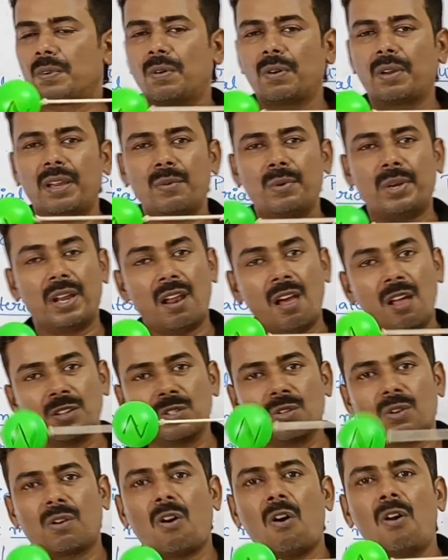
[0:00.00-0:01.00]
Okay, we can
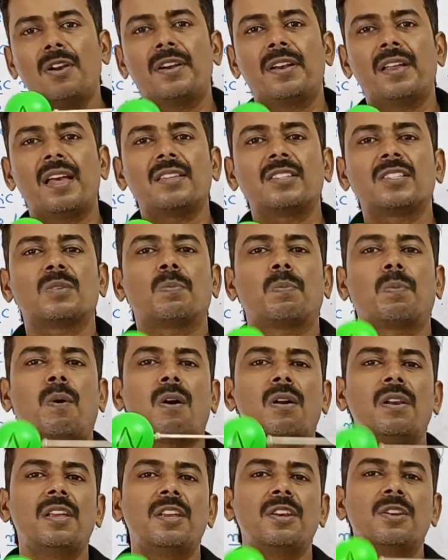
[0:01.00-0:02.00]
also call it as
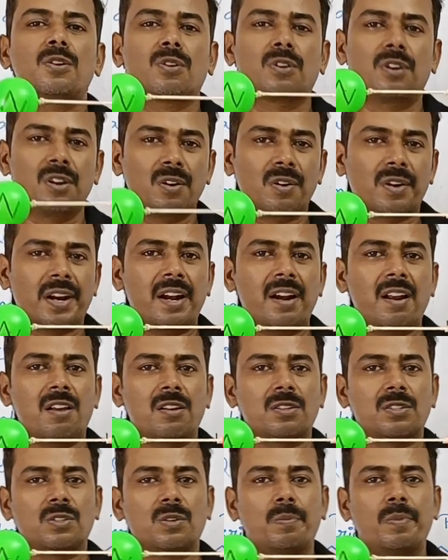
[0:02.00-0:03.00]
polynucleotide
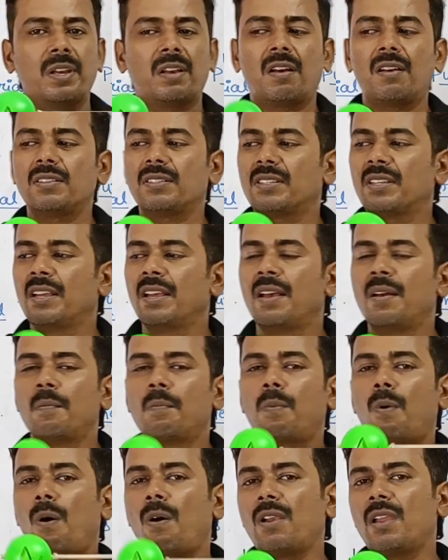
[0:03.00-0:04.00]
also, because
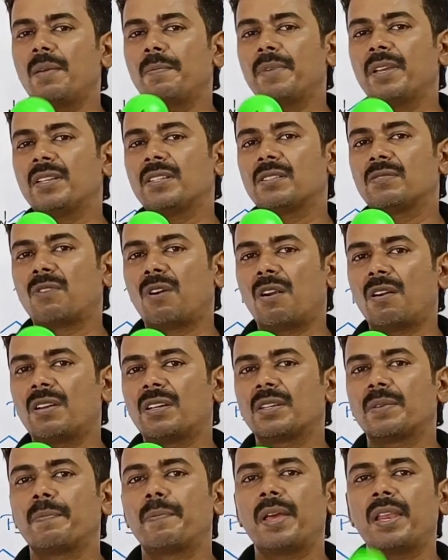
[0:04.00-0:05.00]
poly means
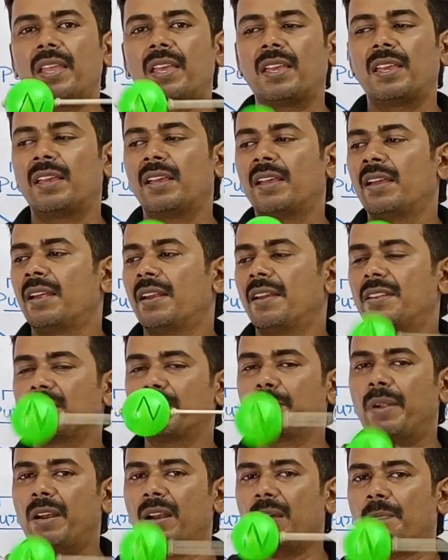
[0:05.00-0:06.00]
what? Many. It
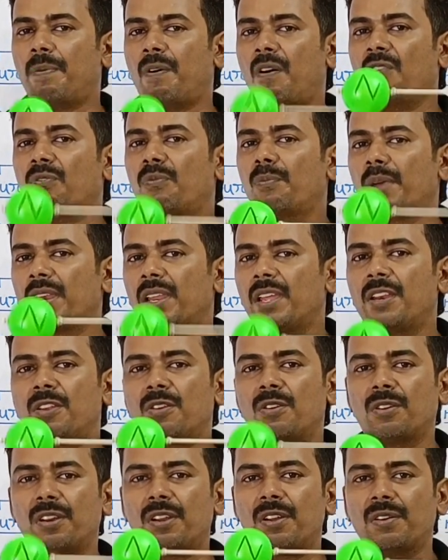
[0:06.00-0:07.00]
is made up of many
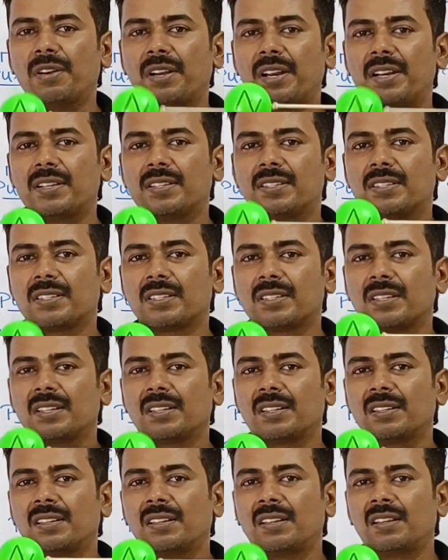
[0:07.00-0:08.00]
nucleotides.
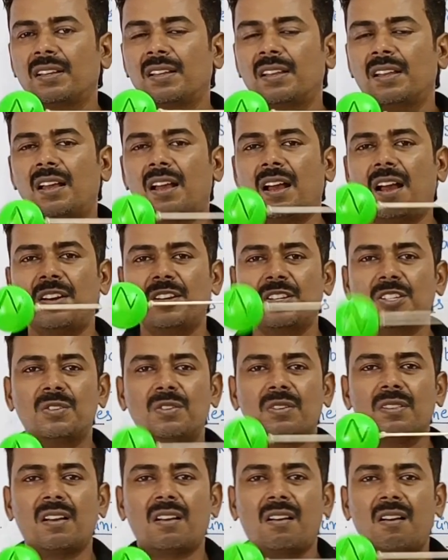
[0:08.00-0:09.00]

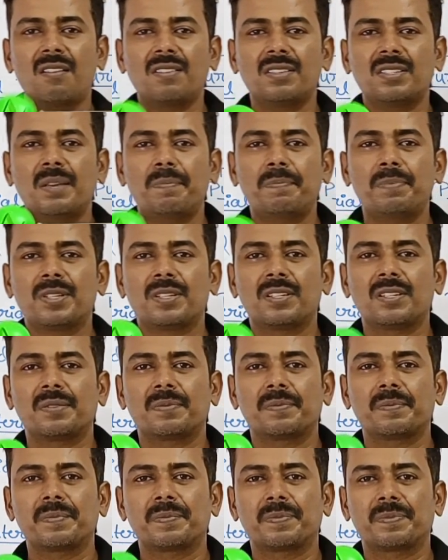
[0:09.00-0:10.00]
Understood the concept?
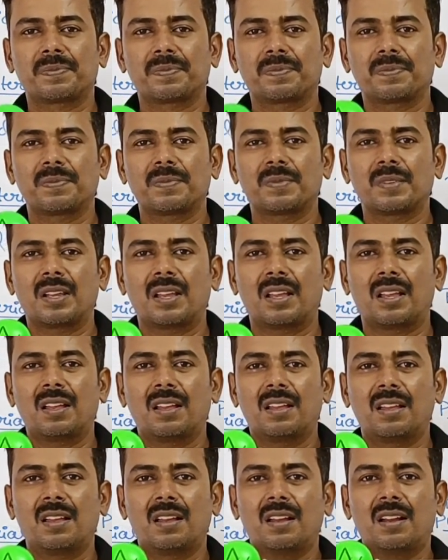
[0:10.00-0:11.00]

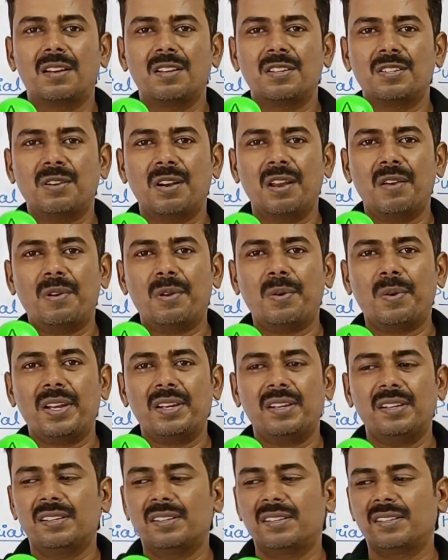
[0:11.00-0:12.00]
Understood
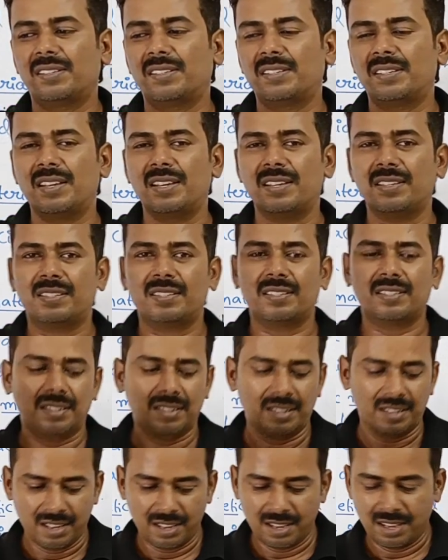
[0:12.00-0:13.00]
everyone? Yes.